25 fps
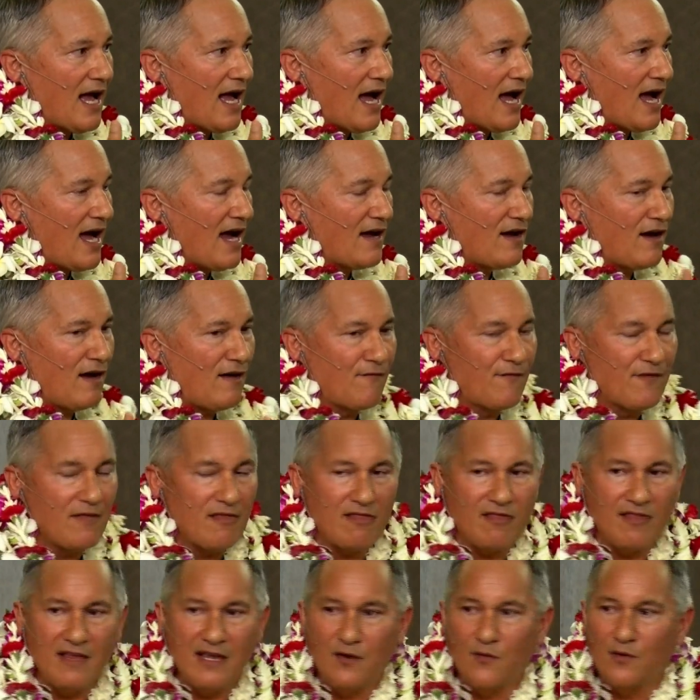I often
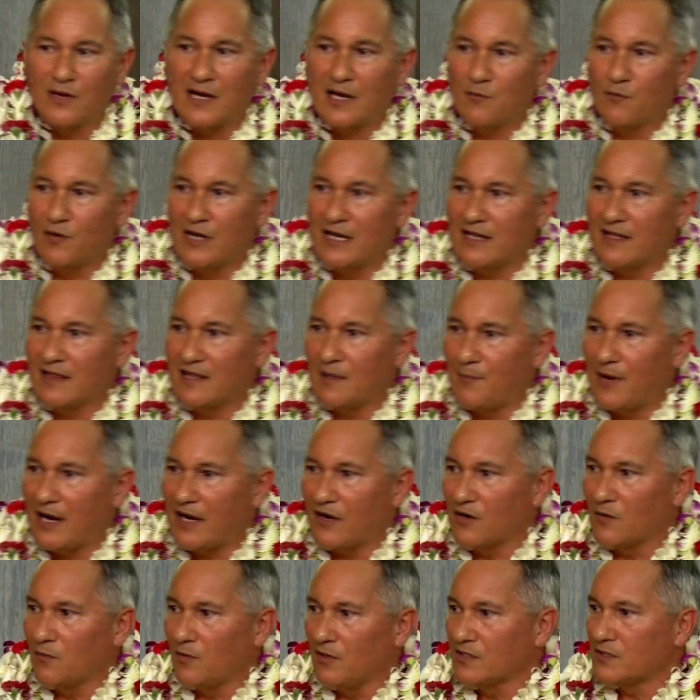think when I'm reading the
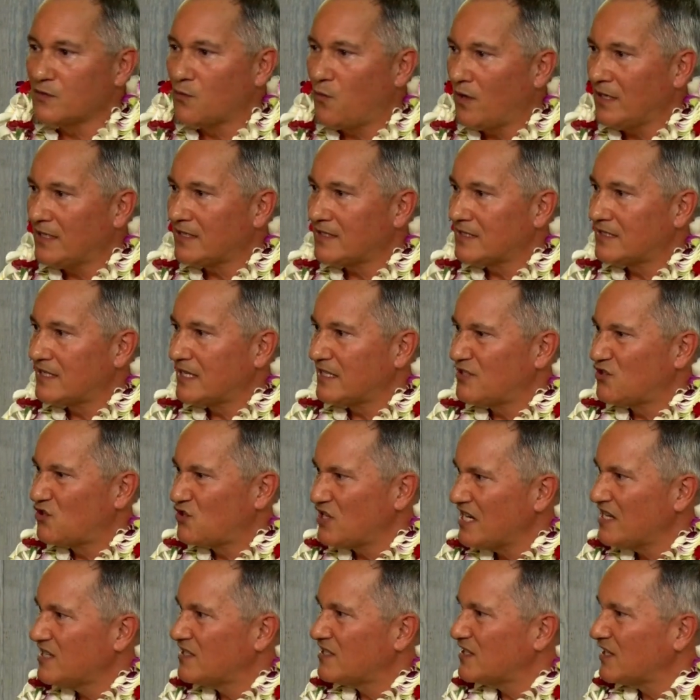parables, what did
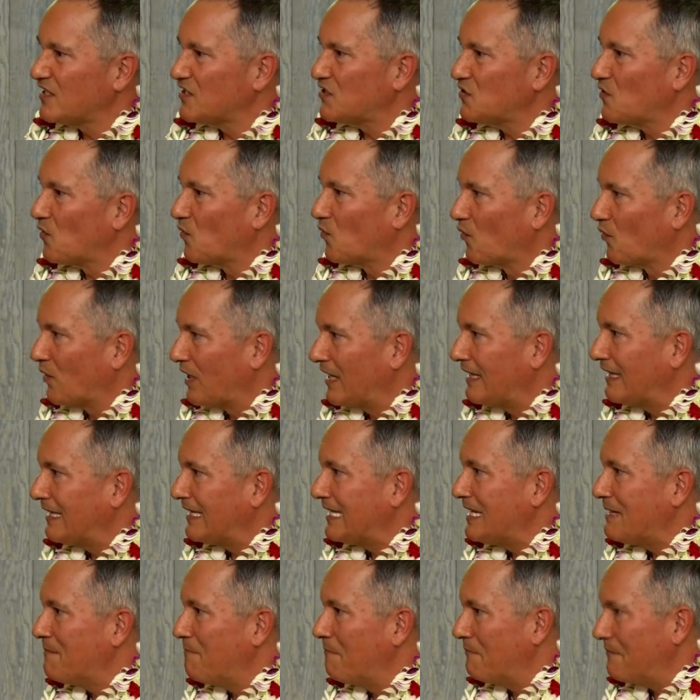Jesus
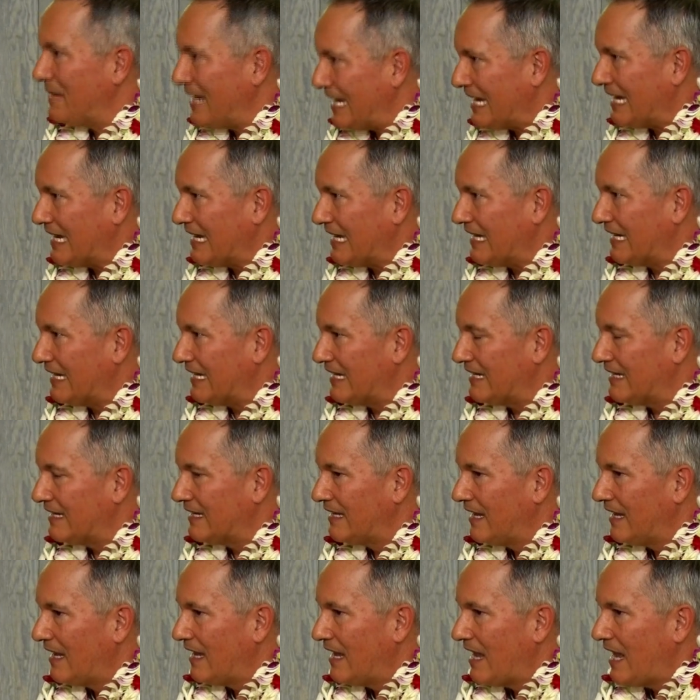really mean?
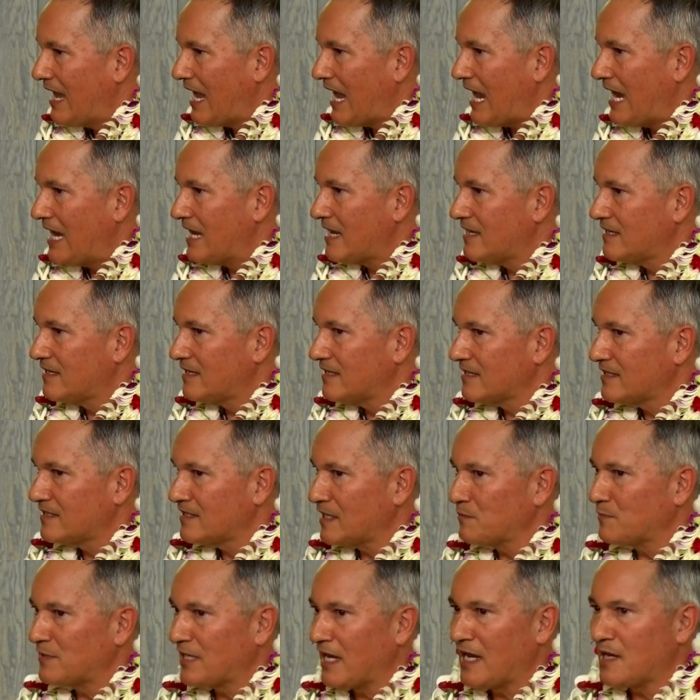And
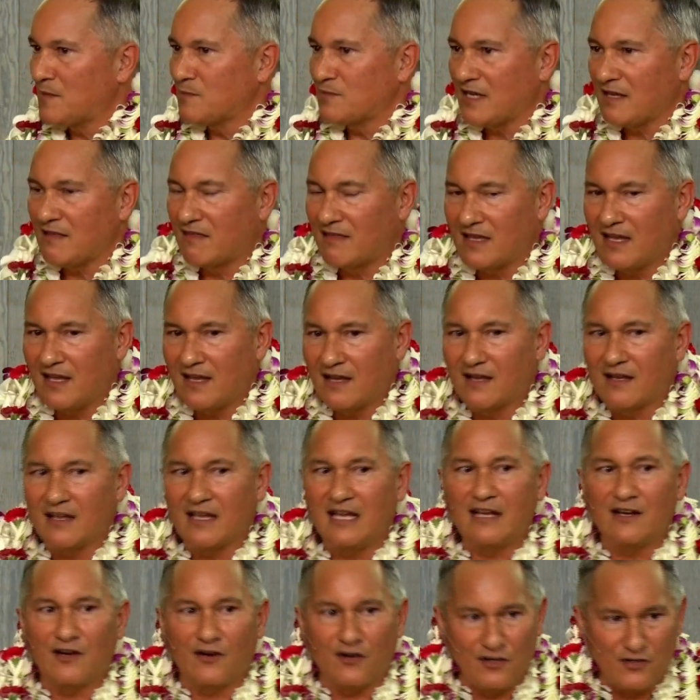sometimes I think
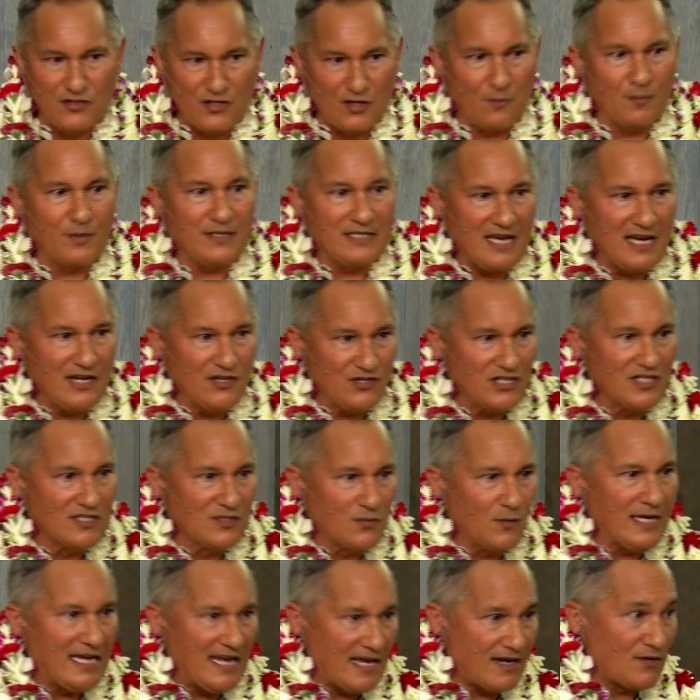in our interpretations
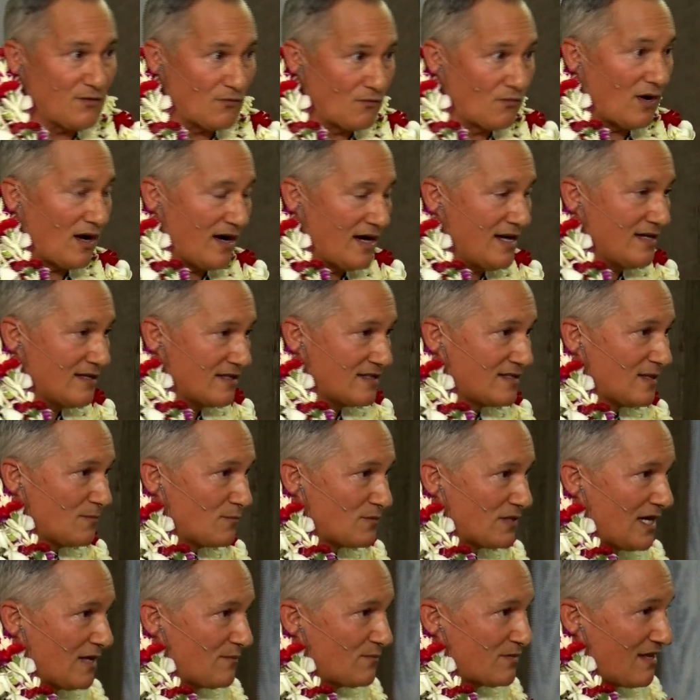we get it right, and
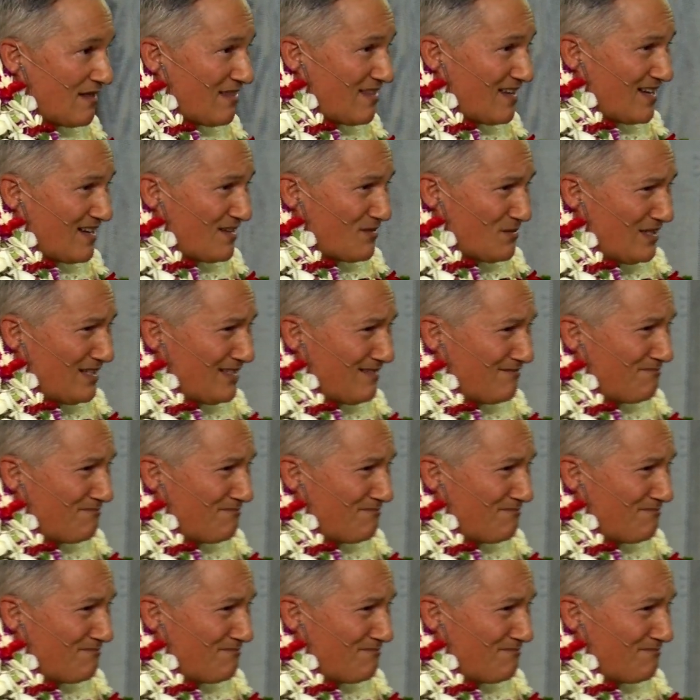sometimes I think, well,